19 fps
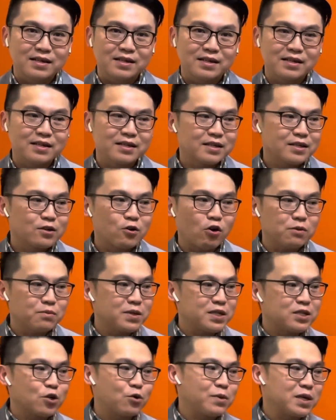It caught me
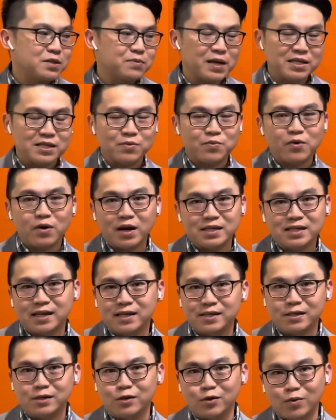so much by surprise, I
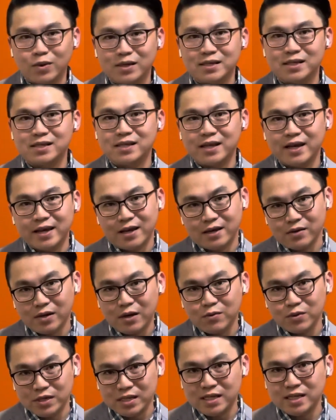didn't know what to say. I
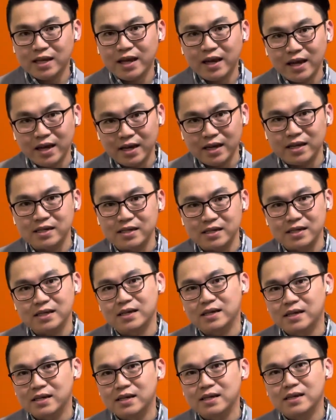was scared.
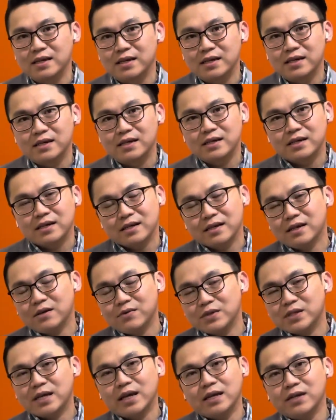I
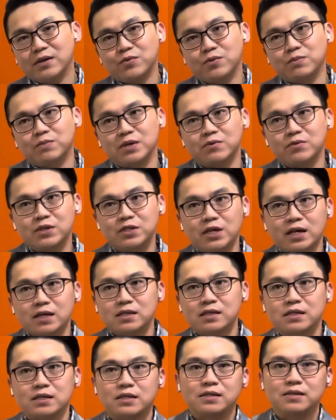was scared he would be
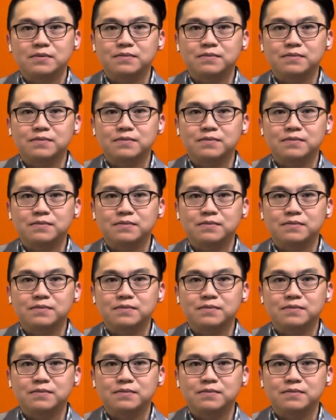rejected.